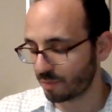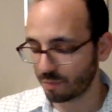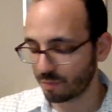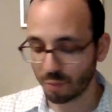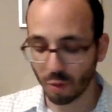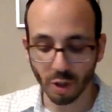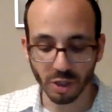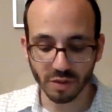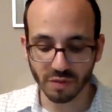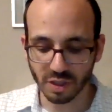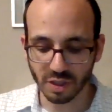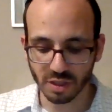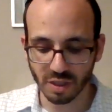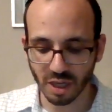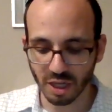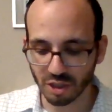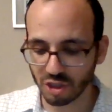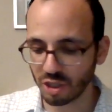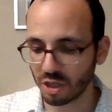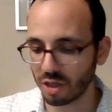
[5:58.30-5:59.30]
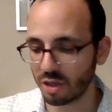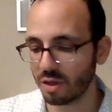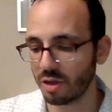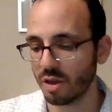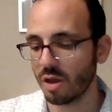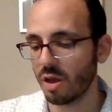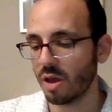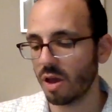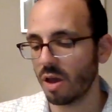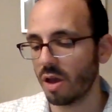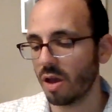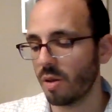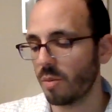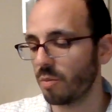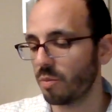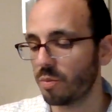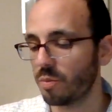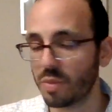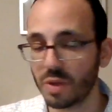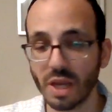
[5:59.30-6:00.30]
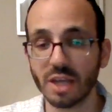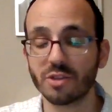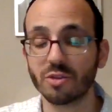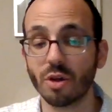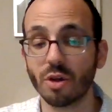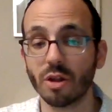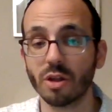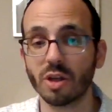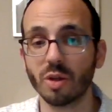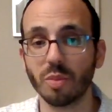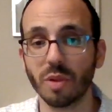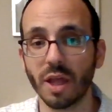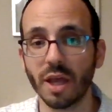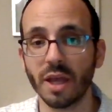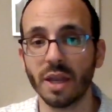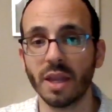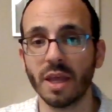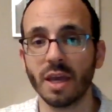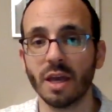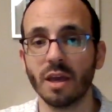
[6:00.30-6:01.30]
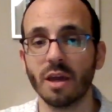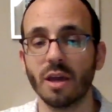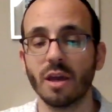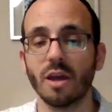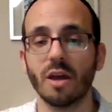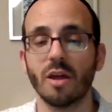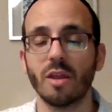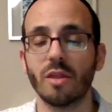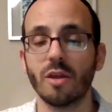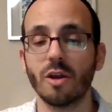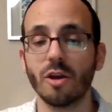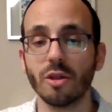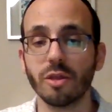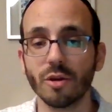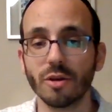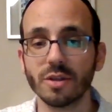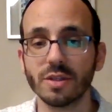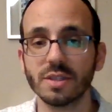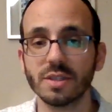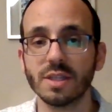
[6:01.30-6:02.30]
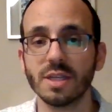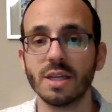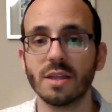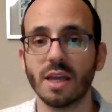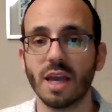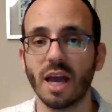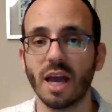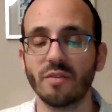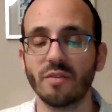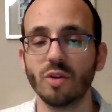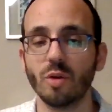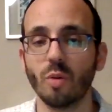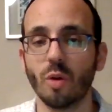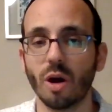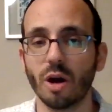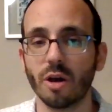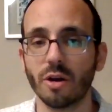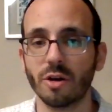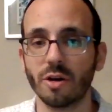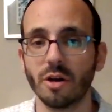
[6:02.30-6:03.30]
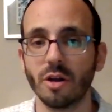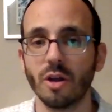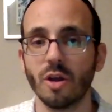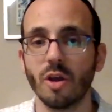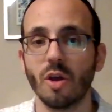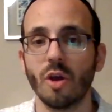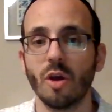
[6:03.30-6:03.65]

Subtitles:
point of contention. Bnei Israel are complaining. They're thirsty. They no water.